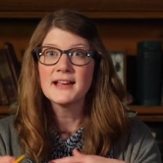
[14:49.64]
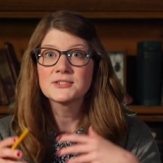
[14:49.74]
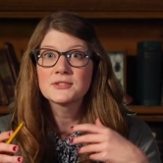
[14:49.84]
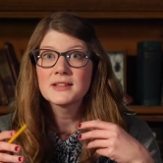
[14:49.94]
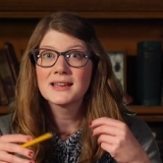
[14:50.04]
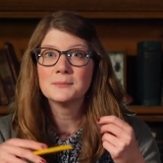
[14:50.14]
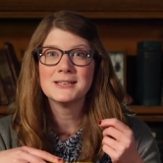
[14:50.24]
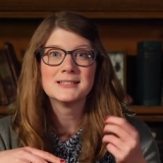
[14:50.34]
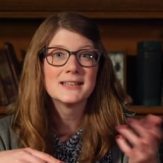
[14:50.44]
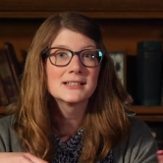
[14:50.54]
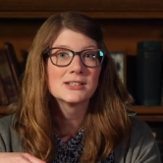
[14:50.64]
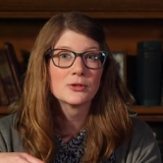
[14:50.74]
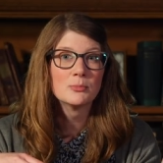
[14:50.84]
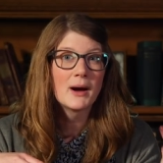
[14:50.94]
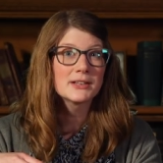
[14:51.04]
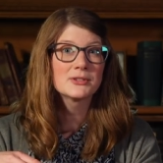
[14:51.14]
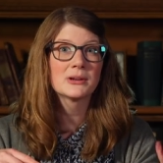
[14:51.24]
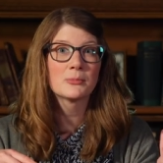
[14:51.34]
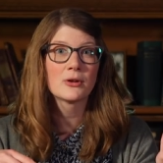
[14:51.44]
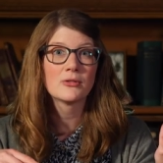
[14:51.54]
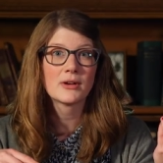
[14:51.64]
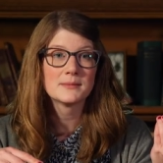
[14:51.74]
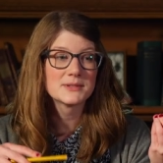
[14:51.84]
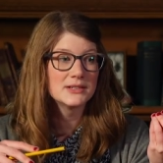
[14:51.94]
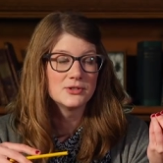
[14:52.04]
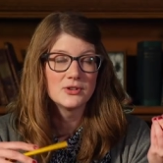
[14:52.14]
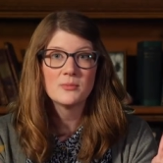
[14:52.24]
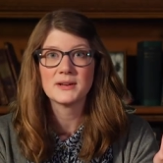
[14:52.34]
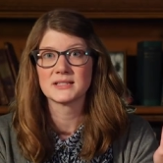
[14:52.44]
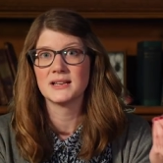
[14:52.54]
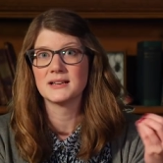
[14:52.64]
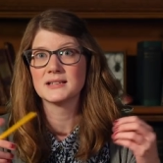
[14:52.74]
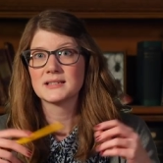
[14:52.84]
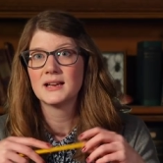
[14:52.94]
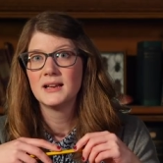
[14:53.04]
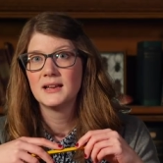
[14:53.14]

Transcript: faster than can be detected through monitoring programs and genomic studies,